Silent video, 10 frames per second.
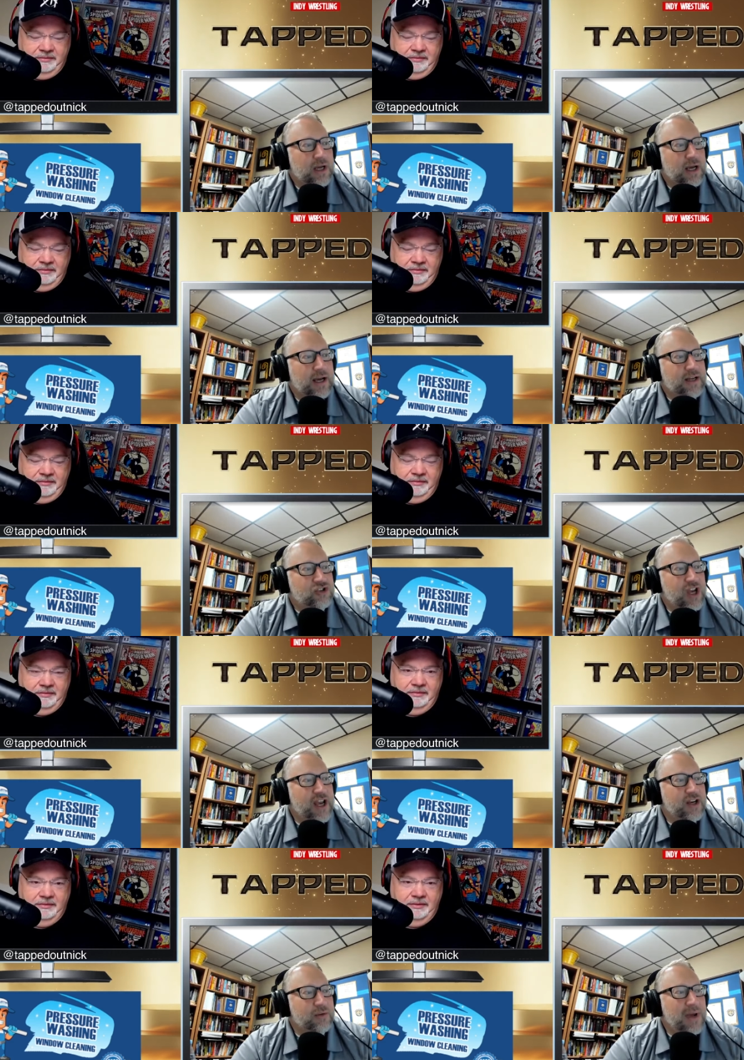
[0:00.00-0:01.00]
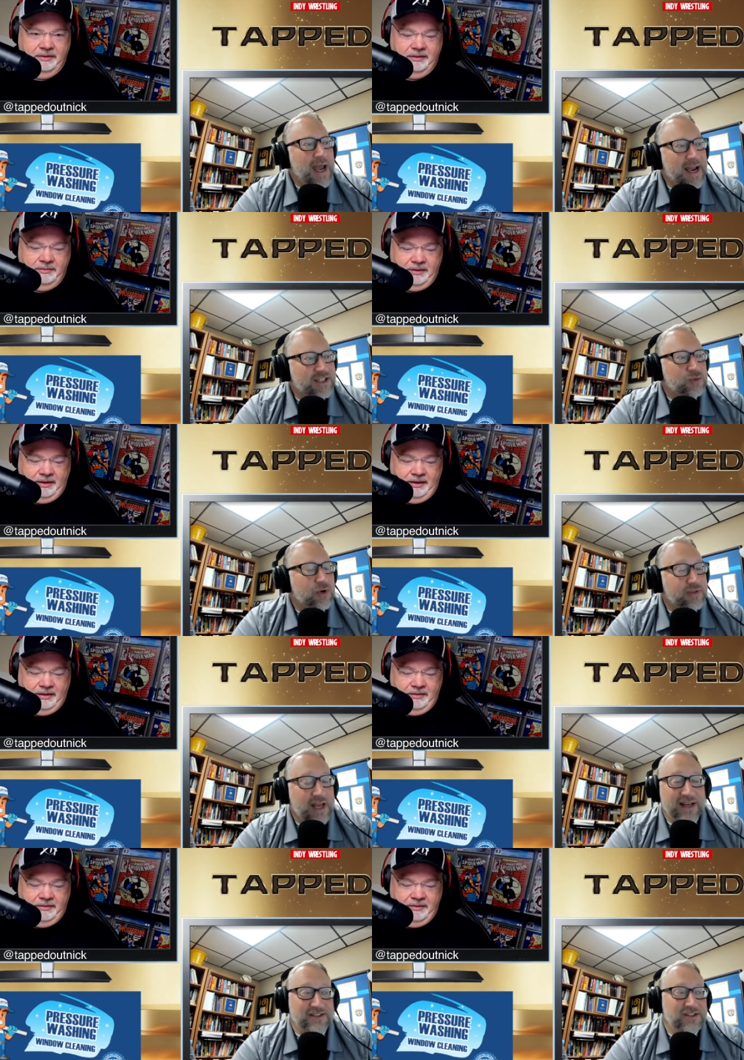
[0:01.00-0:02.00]
Speaker 1: uh, Jacob Ashworth.
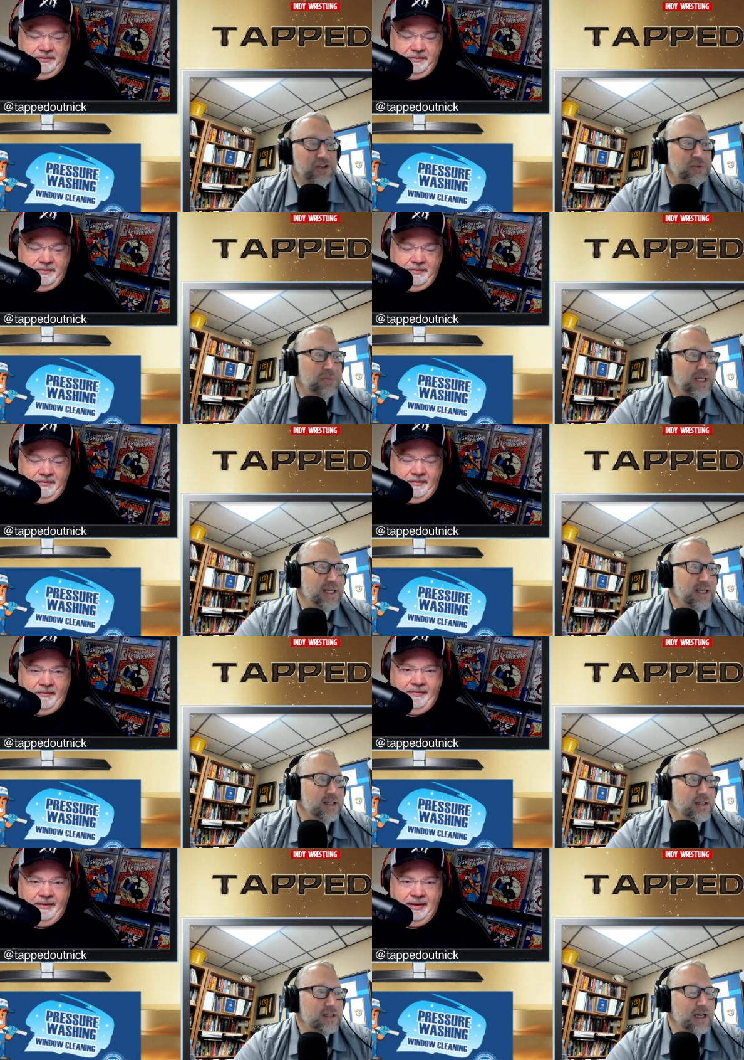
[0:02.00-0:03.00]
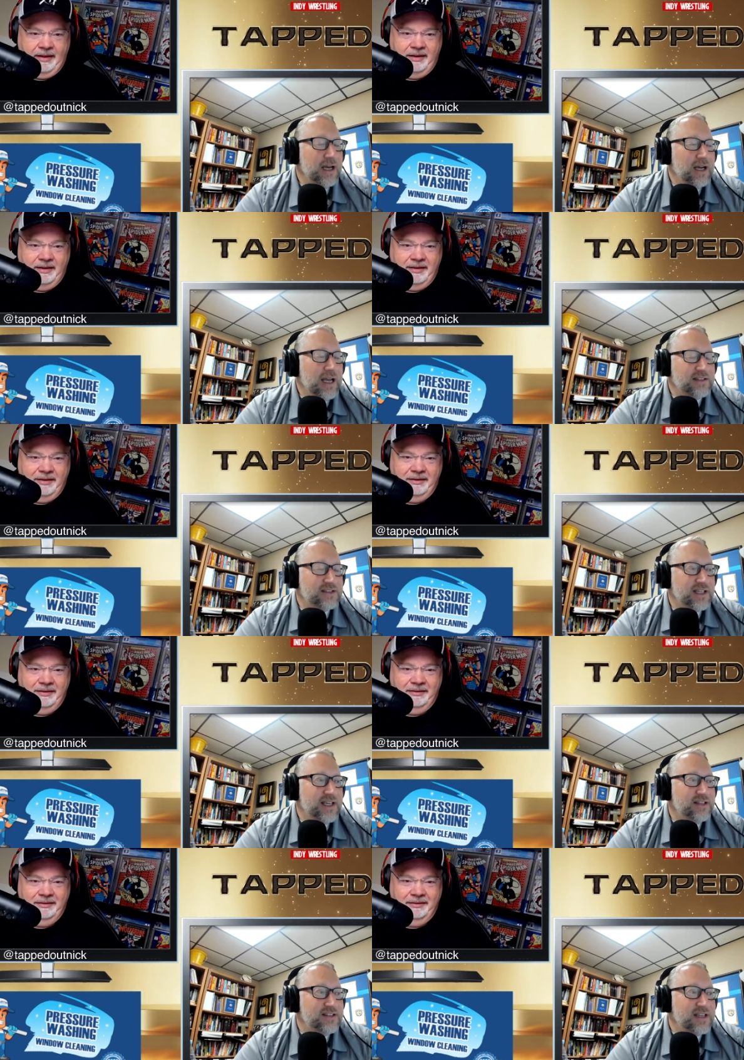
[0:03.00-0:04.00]
That is going to be, uh, as the
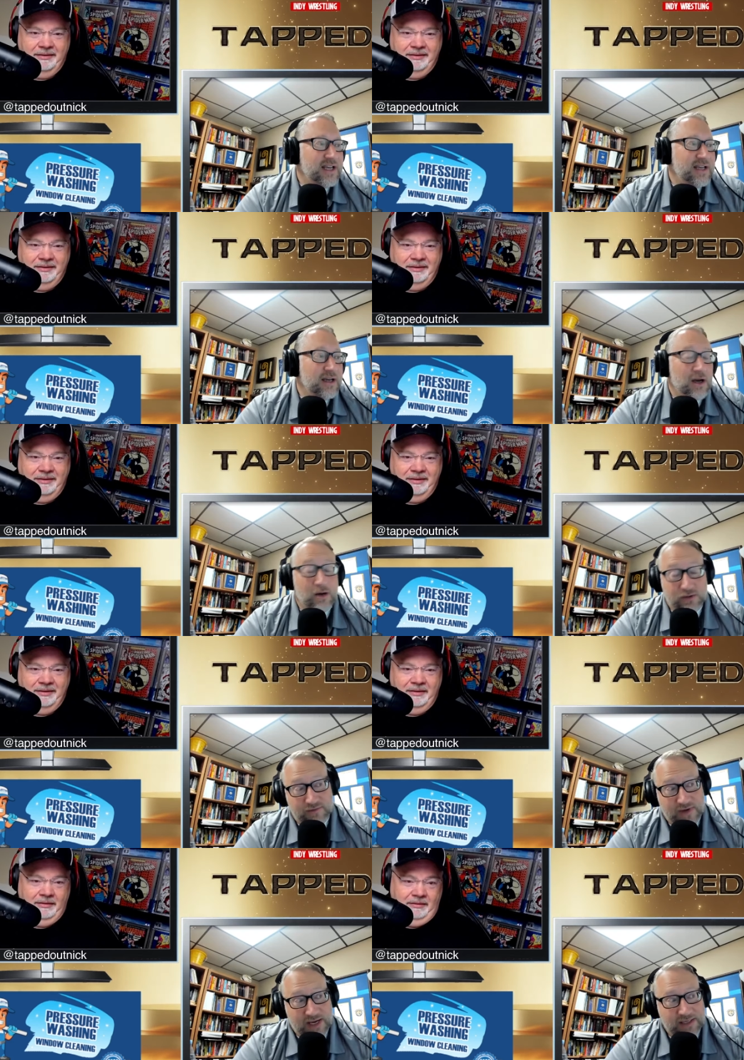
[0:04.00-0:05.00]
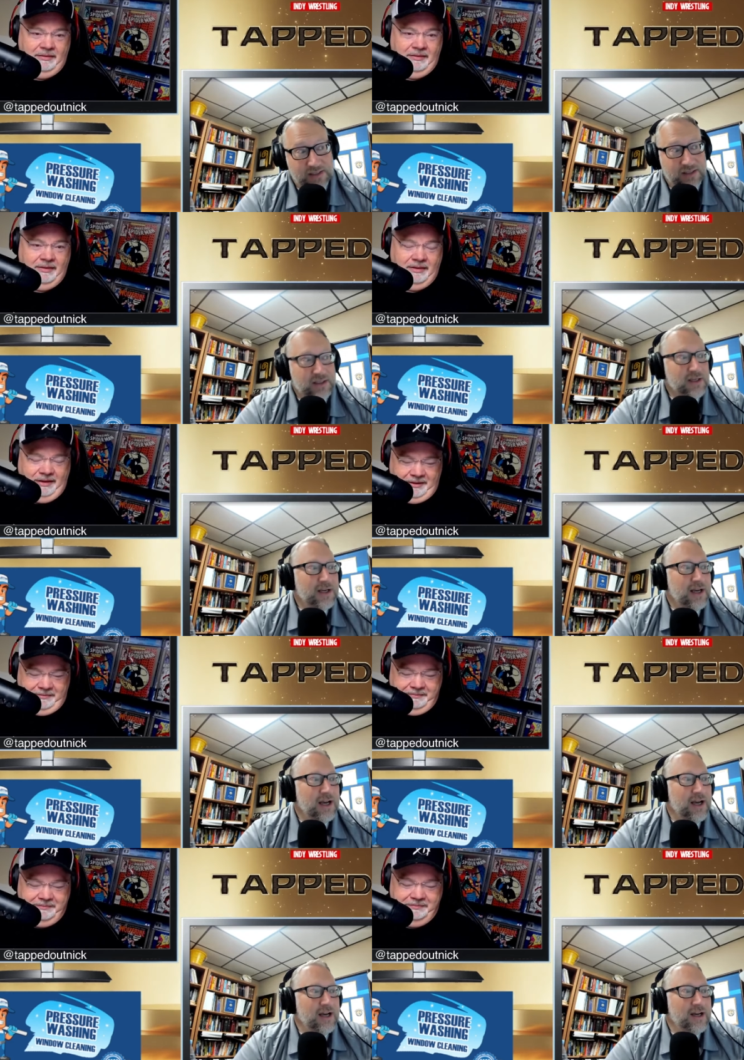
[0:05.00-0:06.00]
kids say, a hoss fight. Yep.
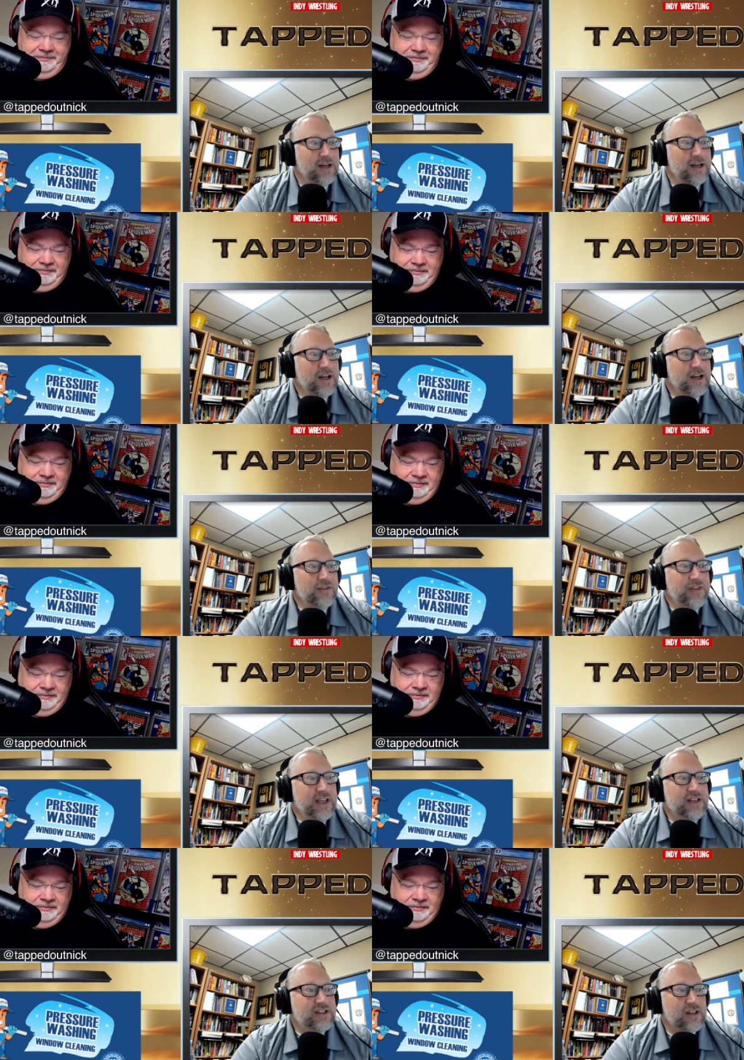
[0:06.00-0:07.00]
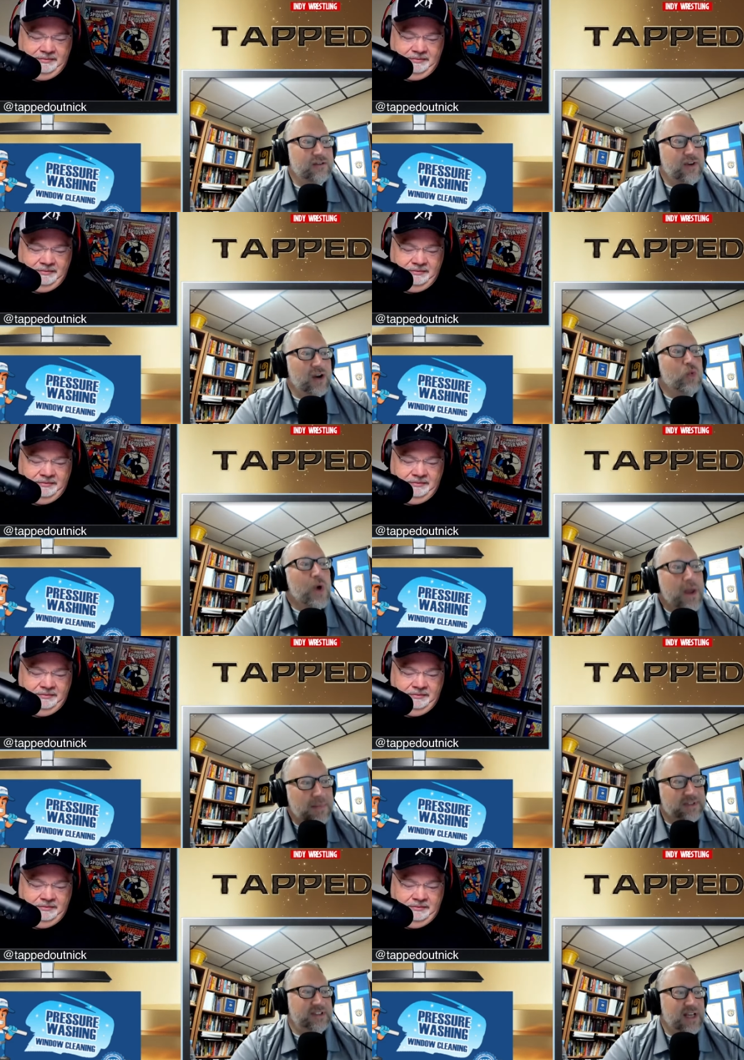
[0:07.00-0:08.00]
Uh, the Southern Fried
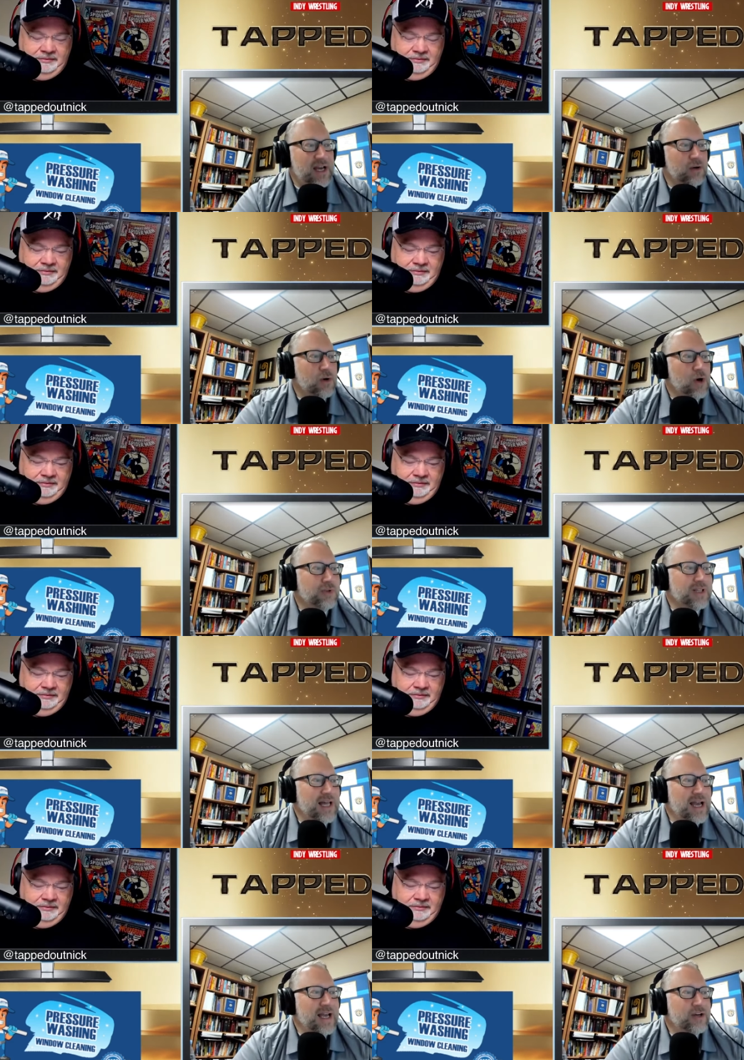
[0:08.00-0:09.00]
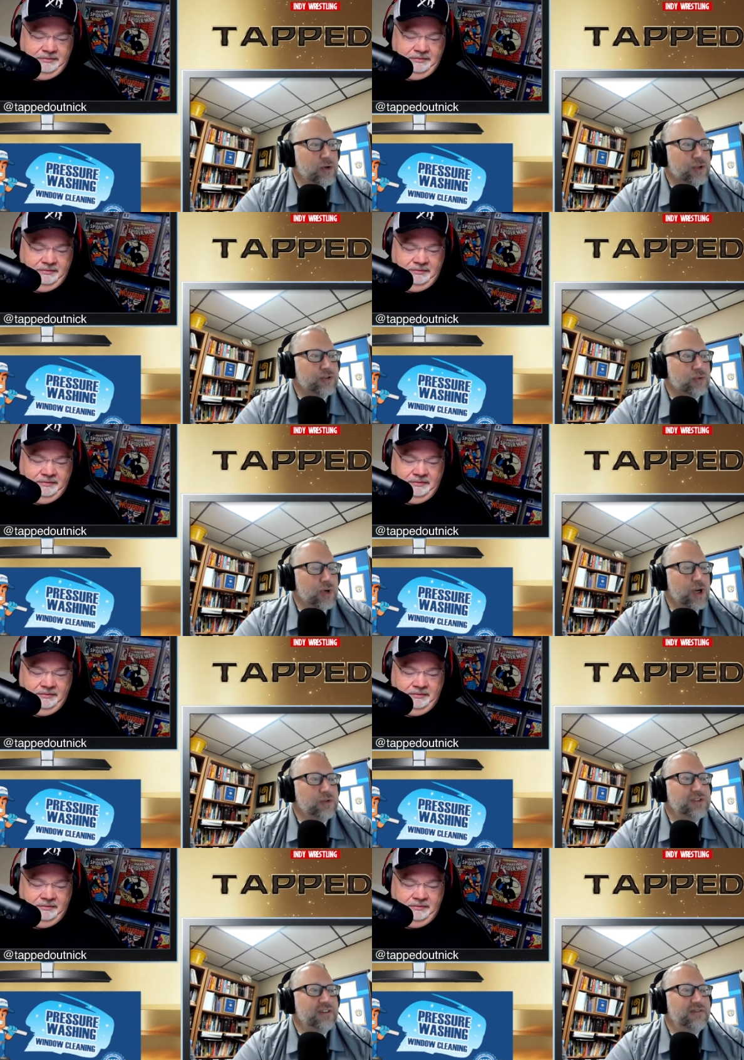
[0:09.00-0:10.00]
women's title on the line. Crystal
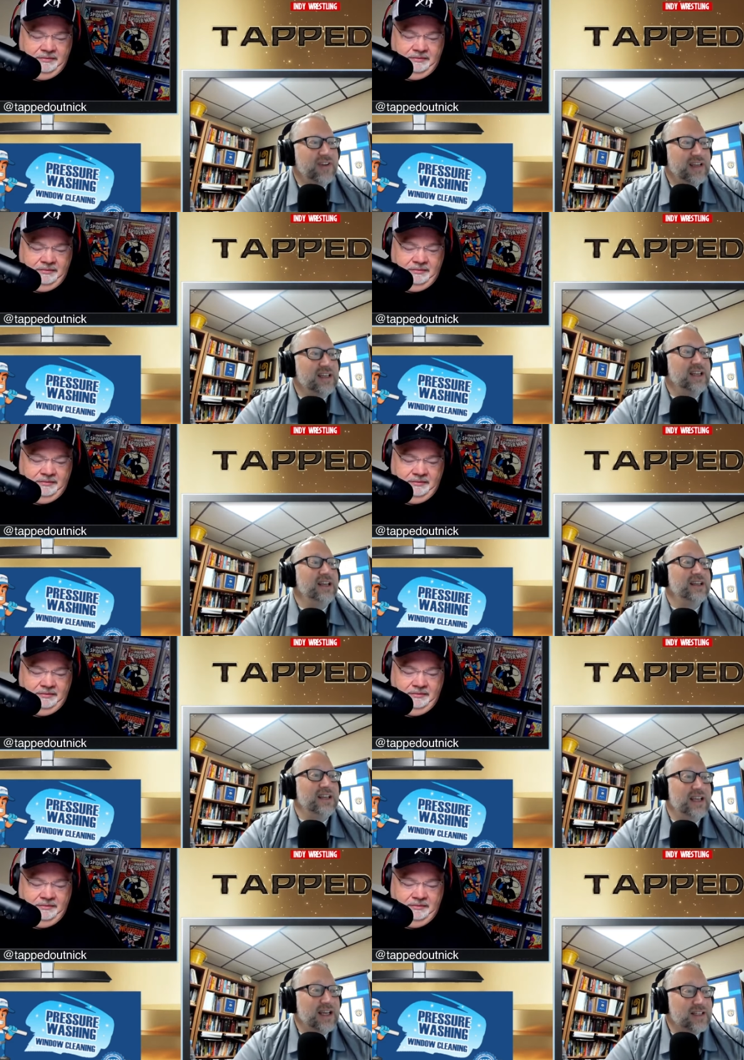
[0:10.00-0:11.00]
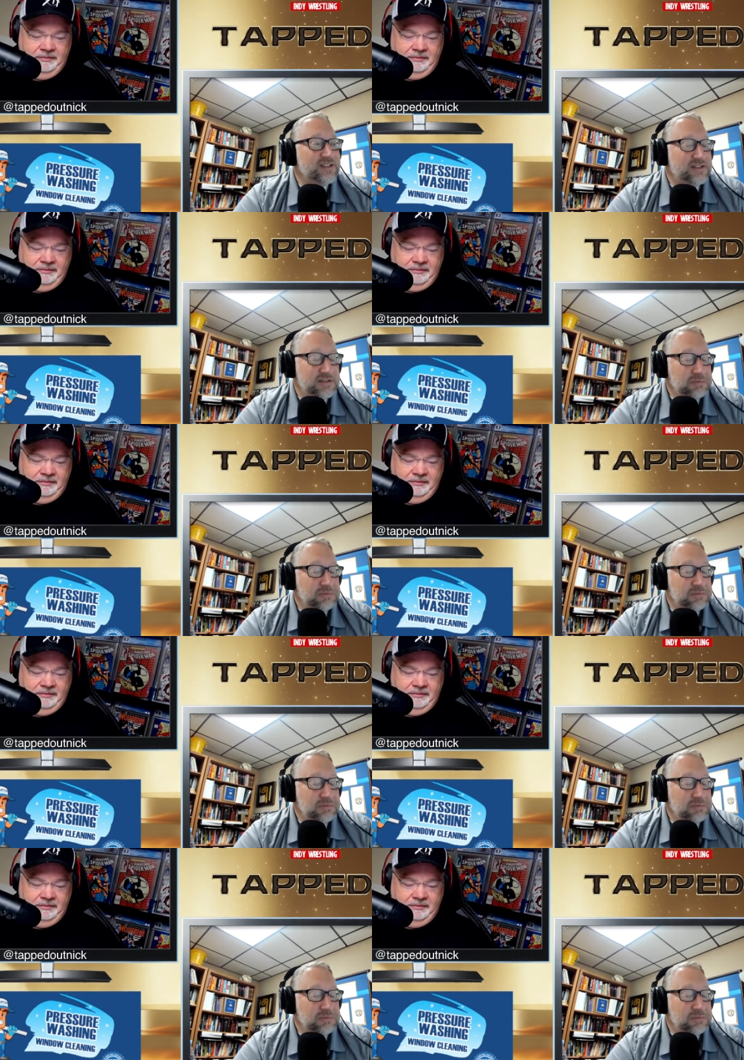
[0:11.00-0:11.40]
Rose defending against,